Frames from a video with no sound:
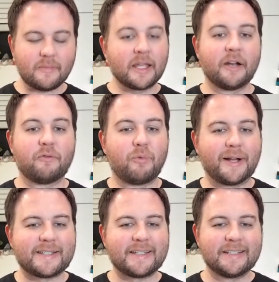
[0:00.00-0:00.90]
kind of
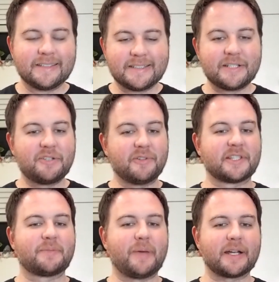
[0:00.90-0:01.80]
what to
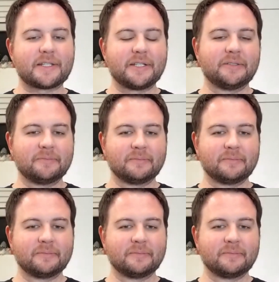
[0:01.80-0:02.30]
expect,